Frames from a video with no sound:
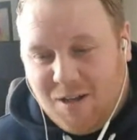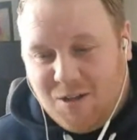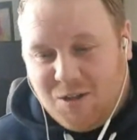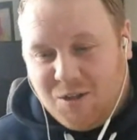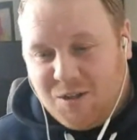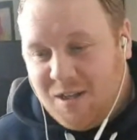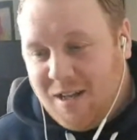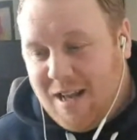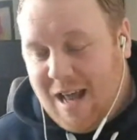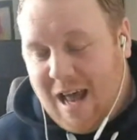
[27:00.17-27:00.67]

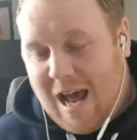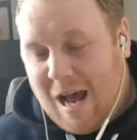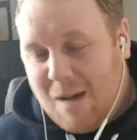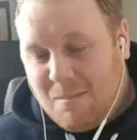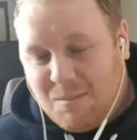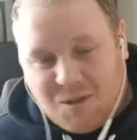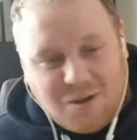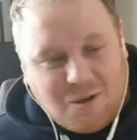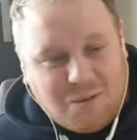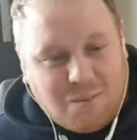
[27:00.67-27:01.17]
just an
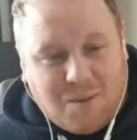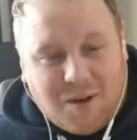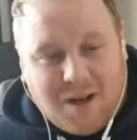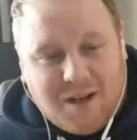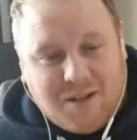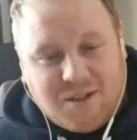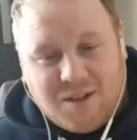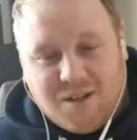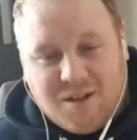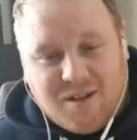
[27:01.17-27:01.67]
absolute
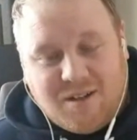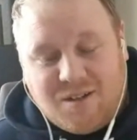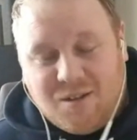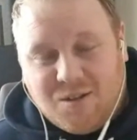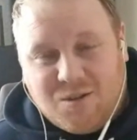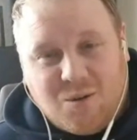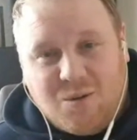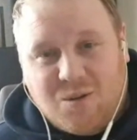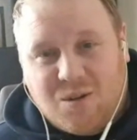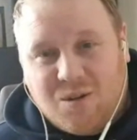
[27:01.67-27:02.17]
pleasure to
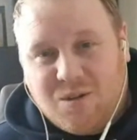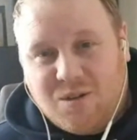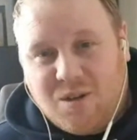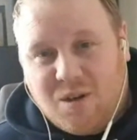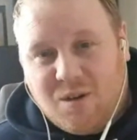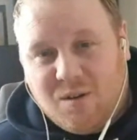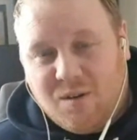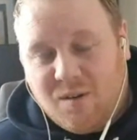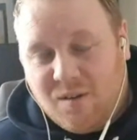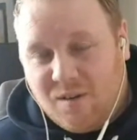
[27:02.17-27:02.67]
talk to.
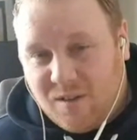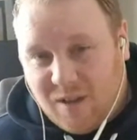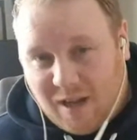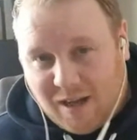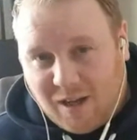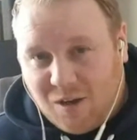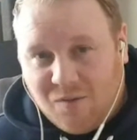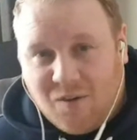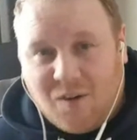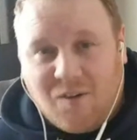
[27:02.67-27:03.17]
So
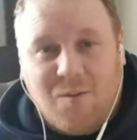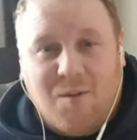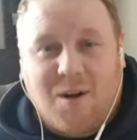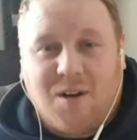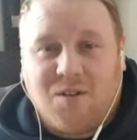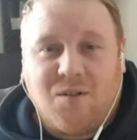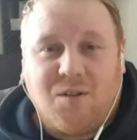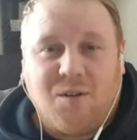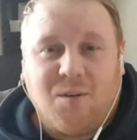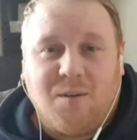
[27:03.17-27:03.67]
thank you very
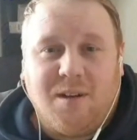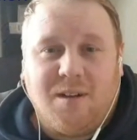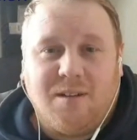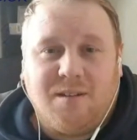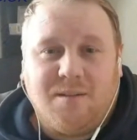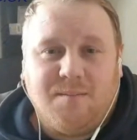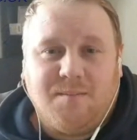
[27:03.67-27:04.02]
much for doing this.